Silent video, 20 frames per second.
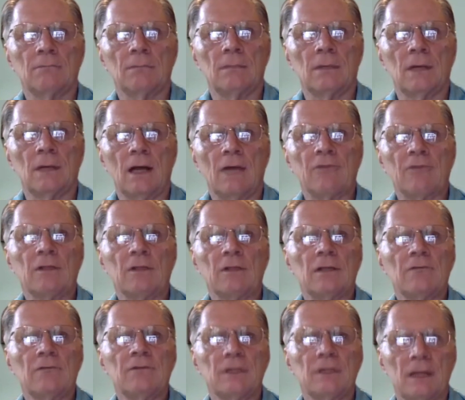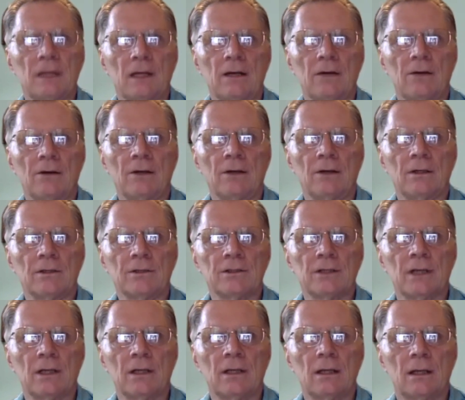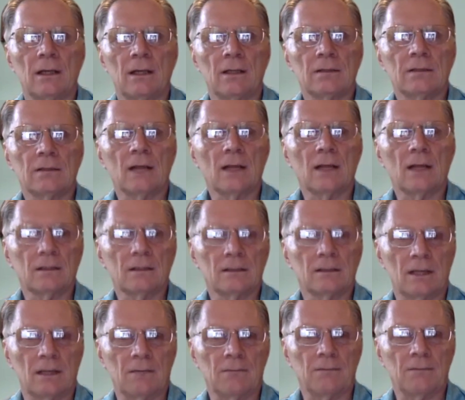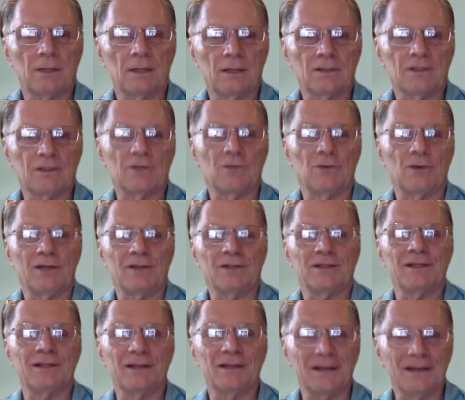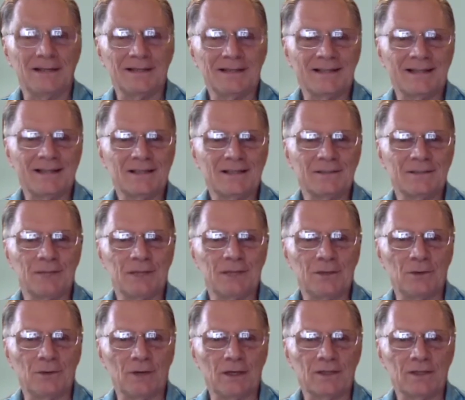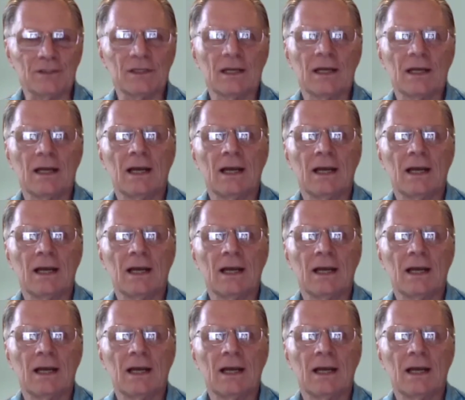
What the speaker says: having lived in that area, I'll say, it's not the same as the rest of the United States in many ways.